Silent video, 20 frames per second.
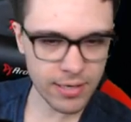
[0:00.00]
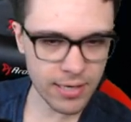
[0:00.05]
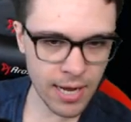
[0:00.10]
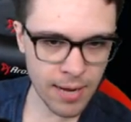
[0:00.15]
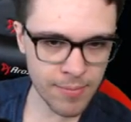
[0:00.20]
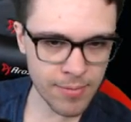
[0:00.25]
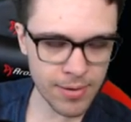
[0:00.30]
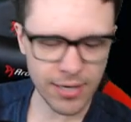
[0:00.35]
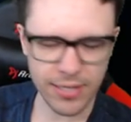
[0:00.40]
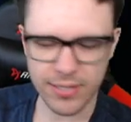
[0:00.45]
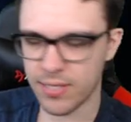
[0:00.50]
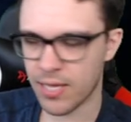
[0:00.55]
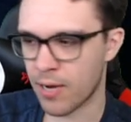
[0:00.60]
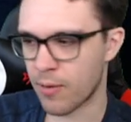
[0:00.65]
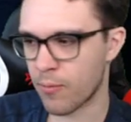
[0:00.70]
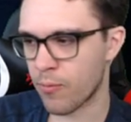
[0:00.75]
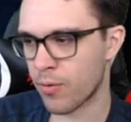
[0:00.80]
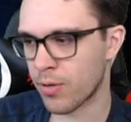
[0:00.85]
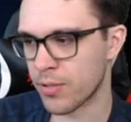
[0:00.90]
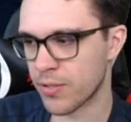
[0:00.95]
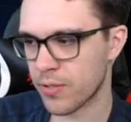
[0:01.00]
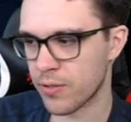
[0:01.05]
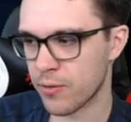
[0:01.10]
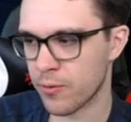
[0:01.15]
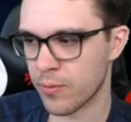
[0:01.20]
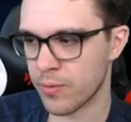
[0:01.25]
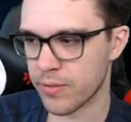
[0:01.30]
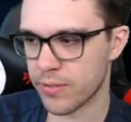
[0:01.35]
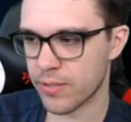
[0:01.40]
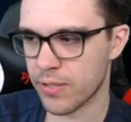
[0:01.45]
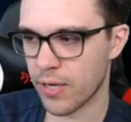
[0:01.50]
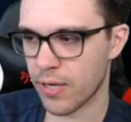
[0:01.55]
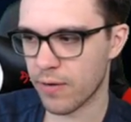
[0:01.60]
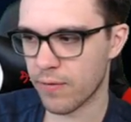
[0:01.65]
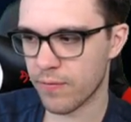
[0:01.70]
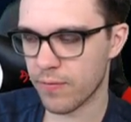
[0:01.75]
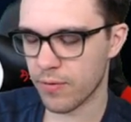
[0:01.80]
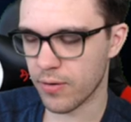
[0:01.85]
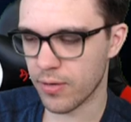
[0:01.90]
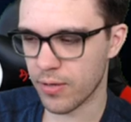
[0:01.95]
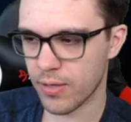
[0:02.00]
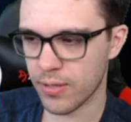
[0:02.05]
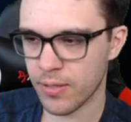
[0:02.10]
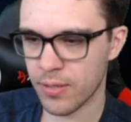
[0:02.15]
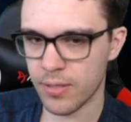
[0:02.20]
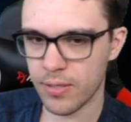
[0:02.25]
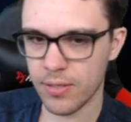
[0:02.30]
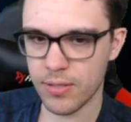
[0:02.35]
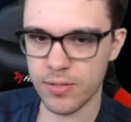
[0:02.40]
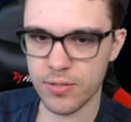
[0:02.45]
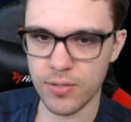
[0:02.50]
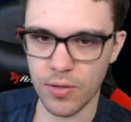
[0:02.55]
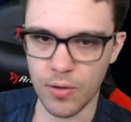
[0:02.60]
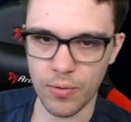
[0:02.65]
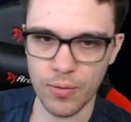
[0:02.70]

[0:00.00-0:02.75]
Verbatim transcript: Of course, you would have like nominate slot one, two, and stuff.